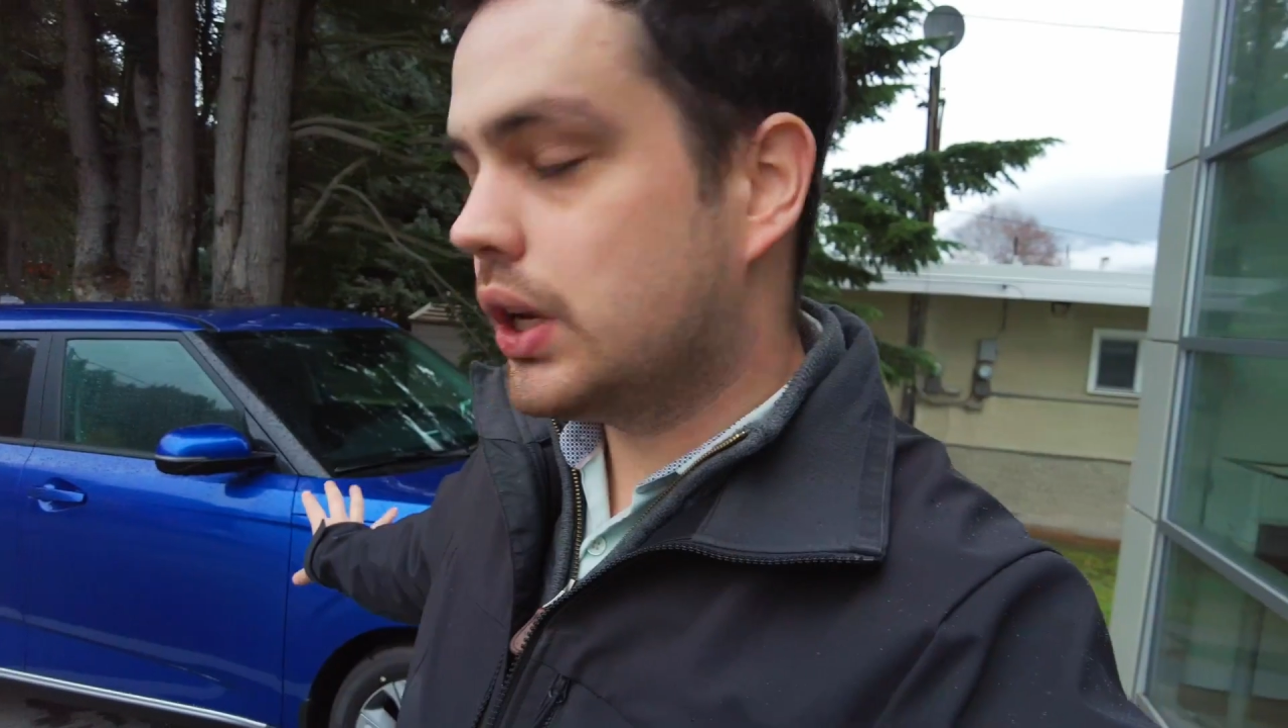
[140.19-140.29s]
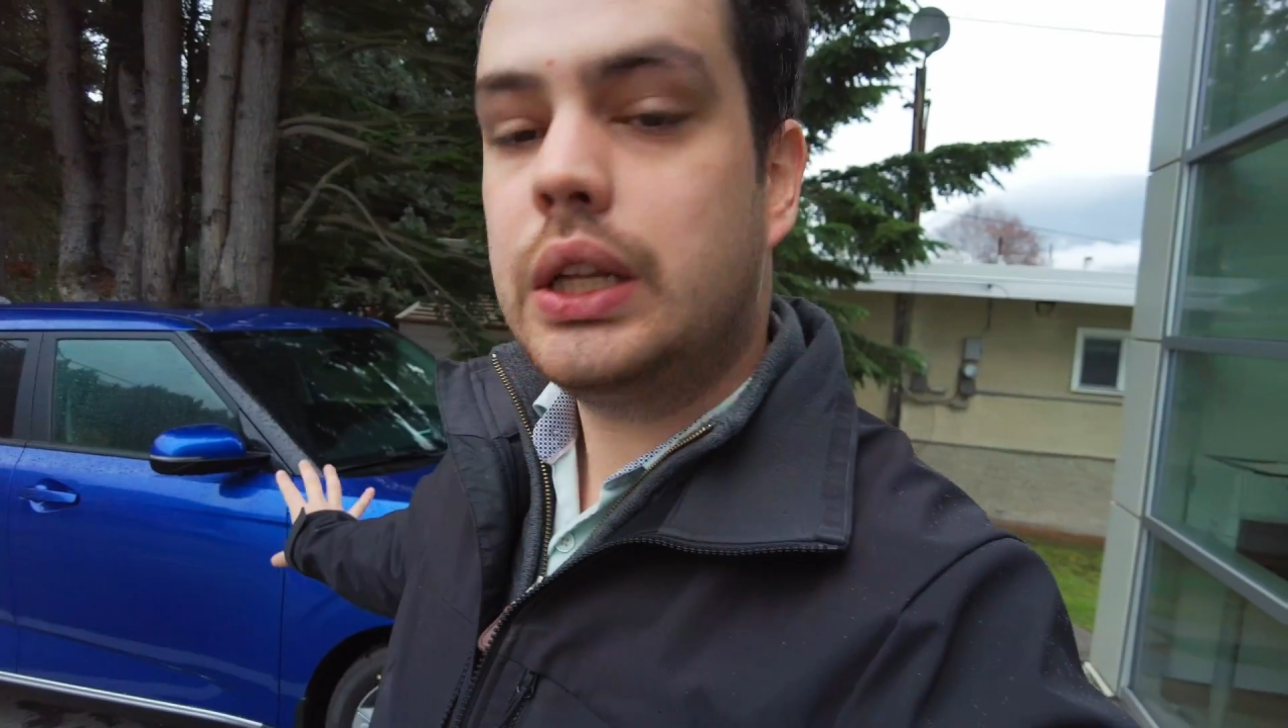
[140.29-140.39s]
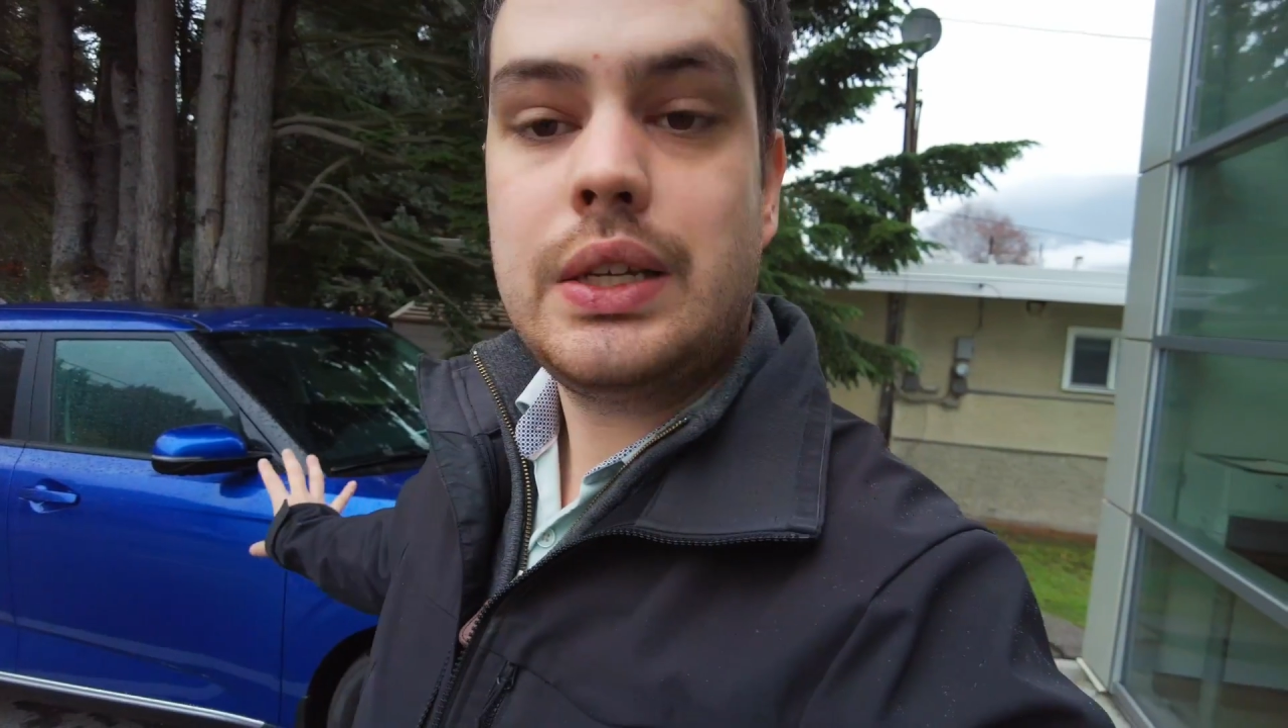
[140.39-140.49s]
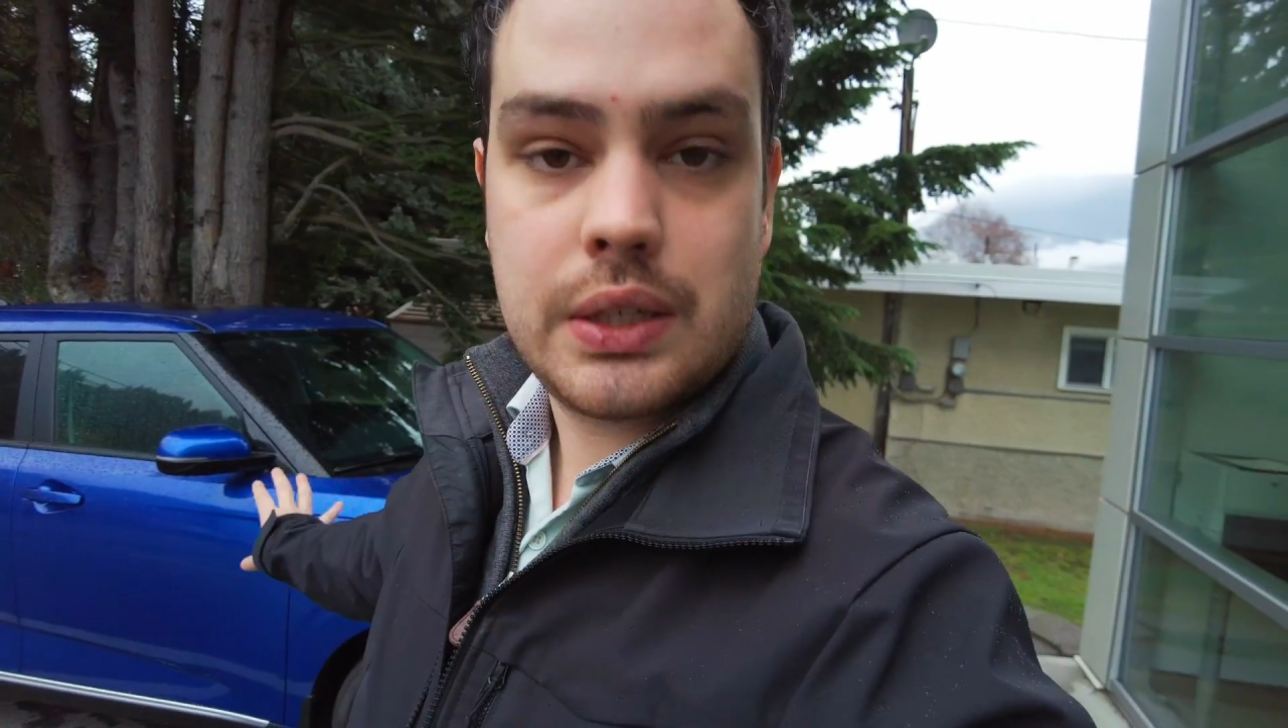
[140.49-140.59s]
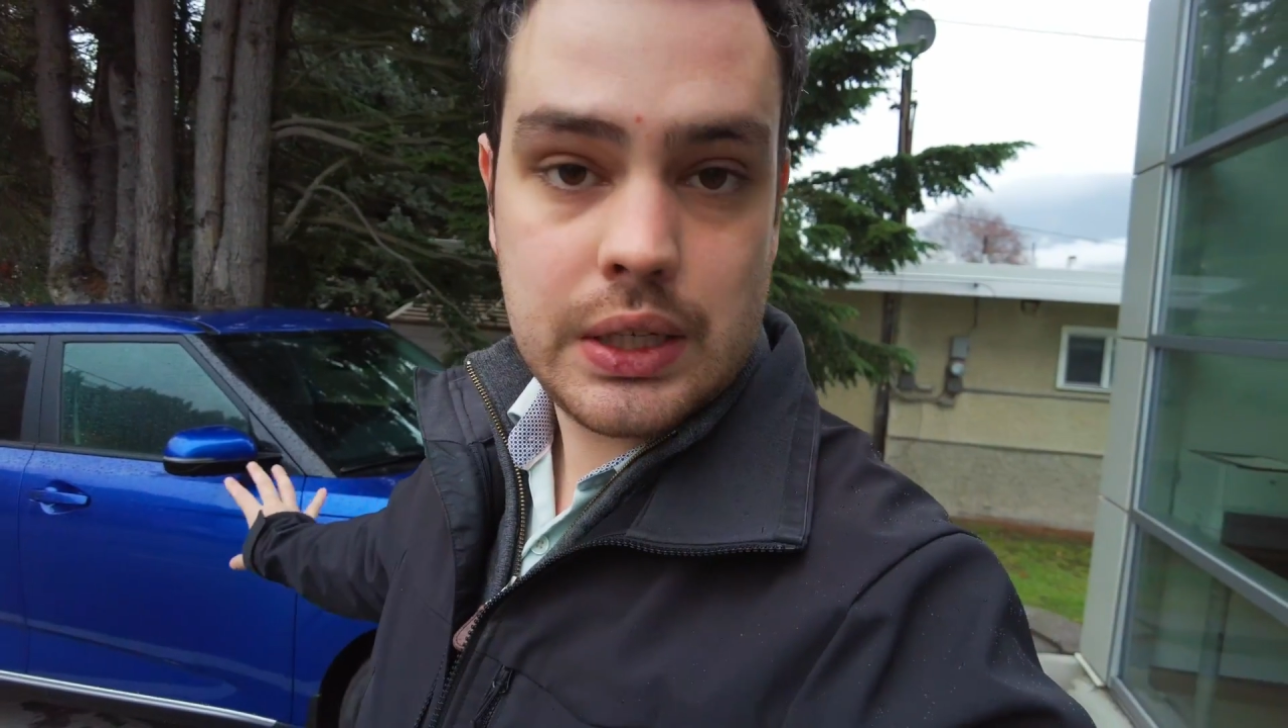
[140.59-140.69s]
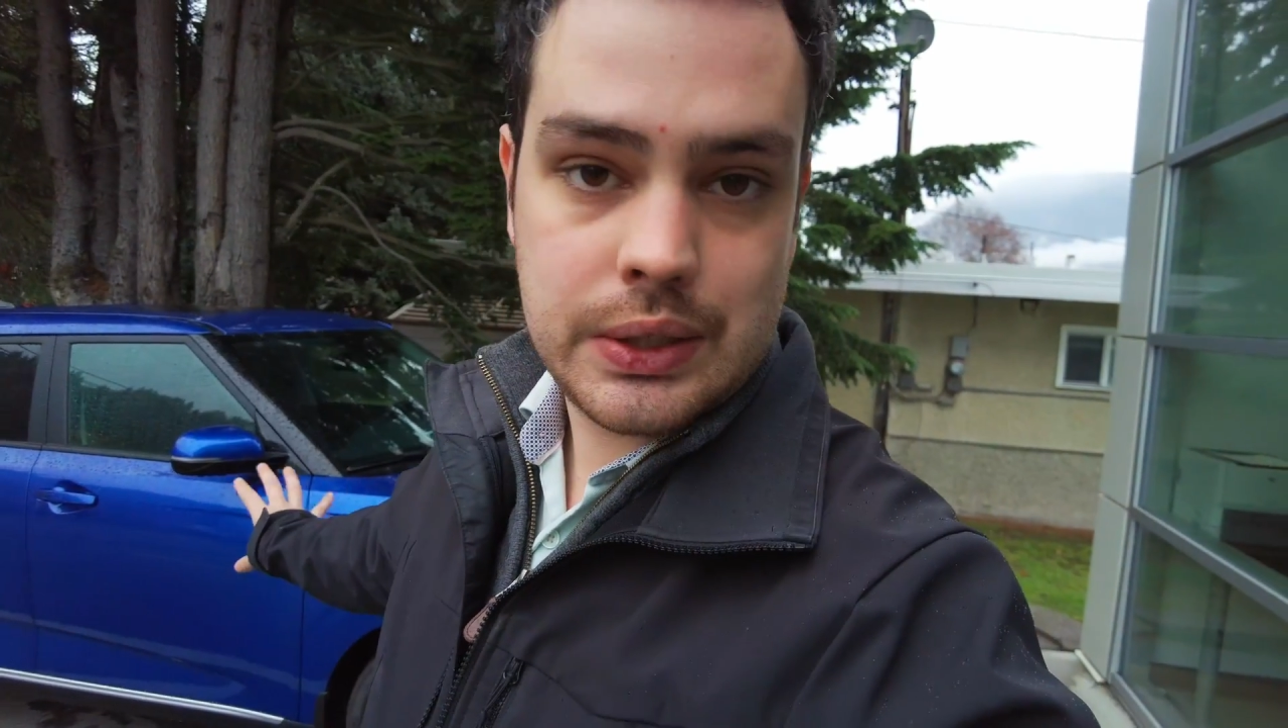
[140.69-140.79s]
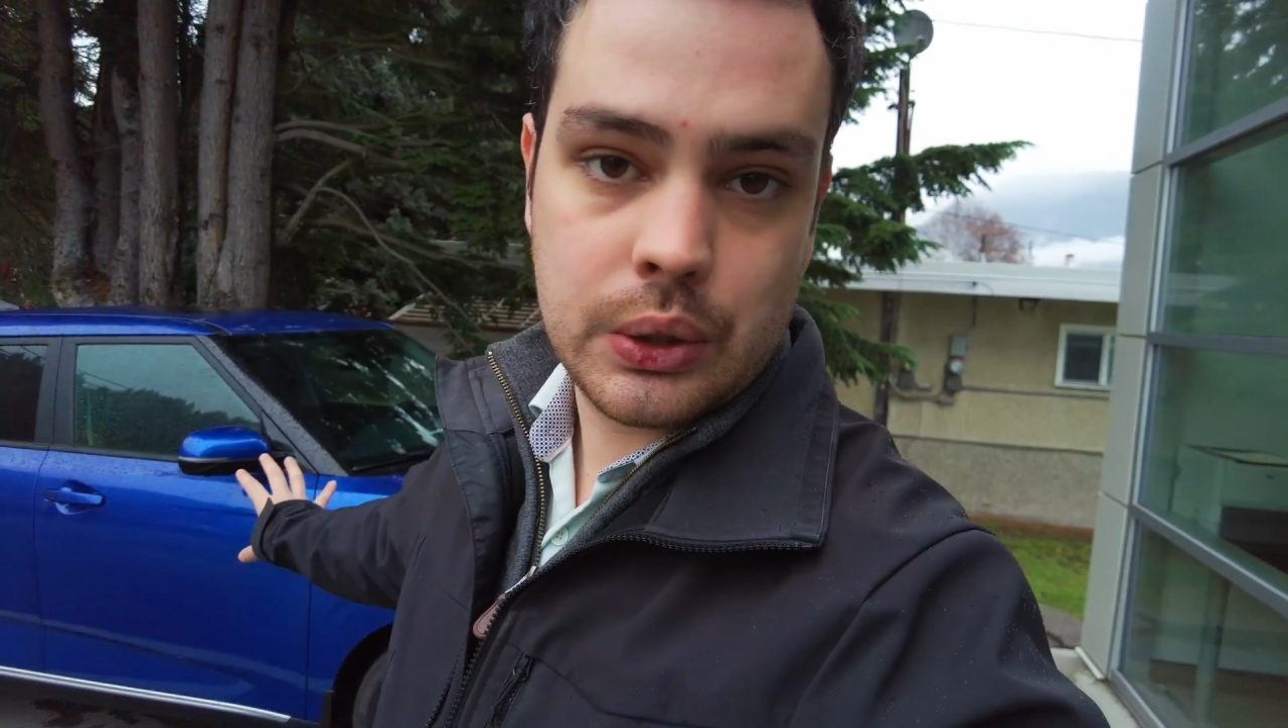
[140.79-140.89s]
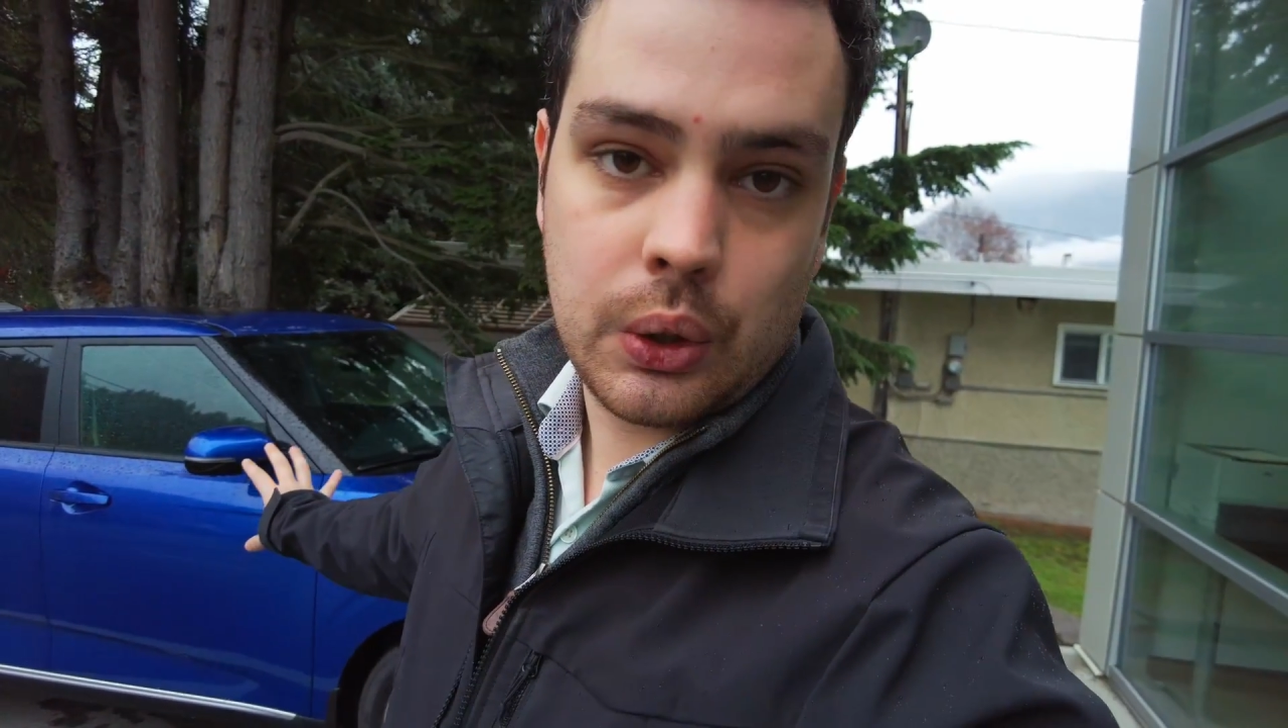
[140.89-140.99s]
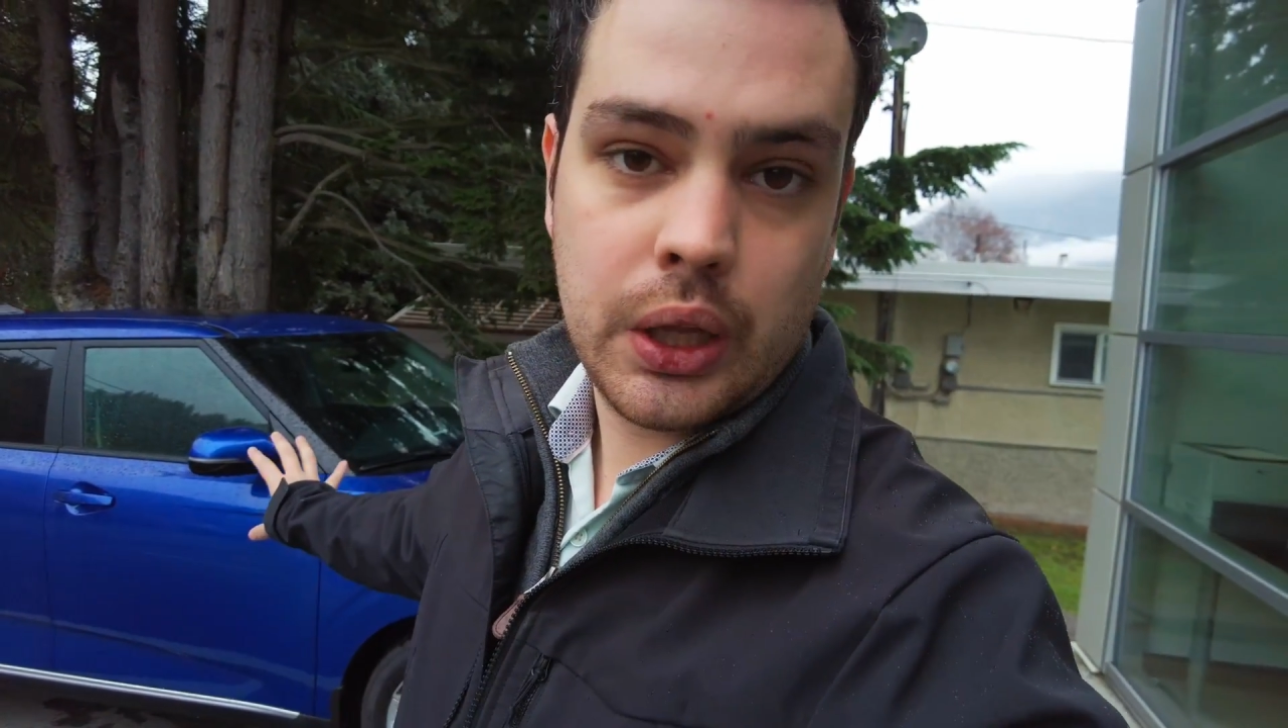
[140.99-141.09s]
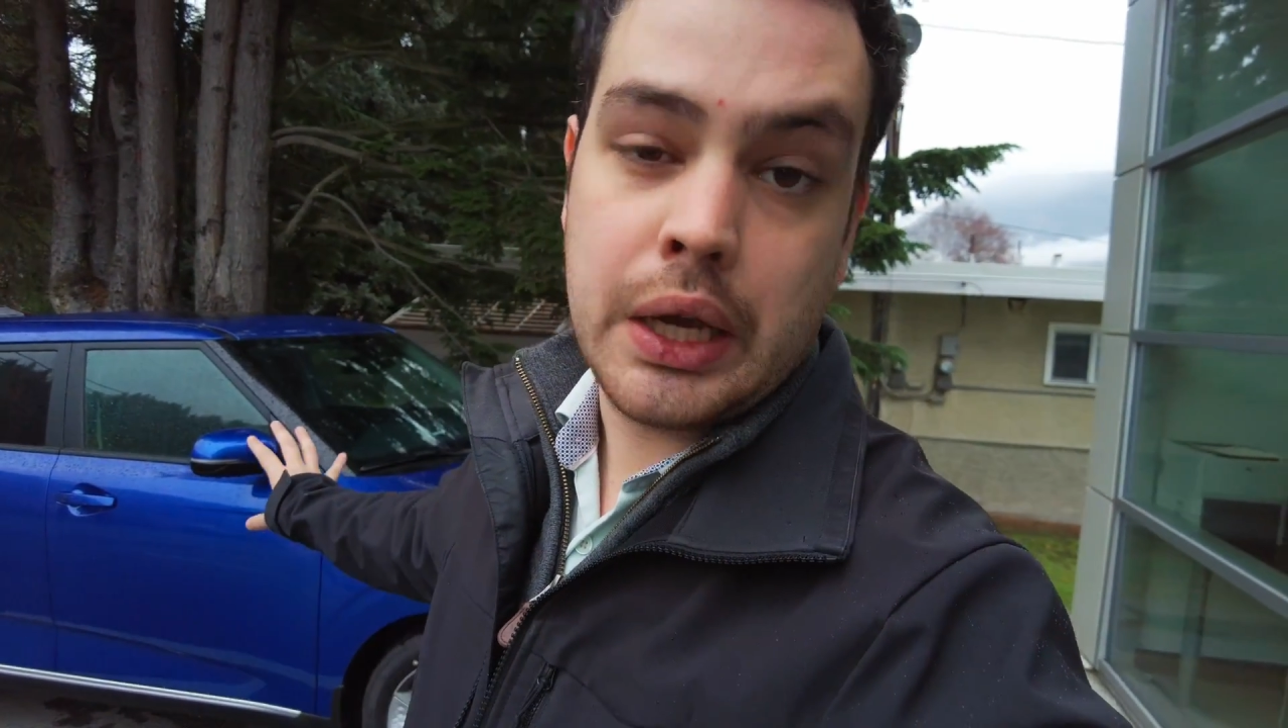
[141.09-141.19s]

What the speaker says: at least this Soul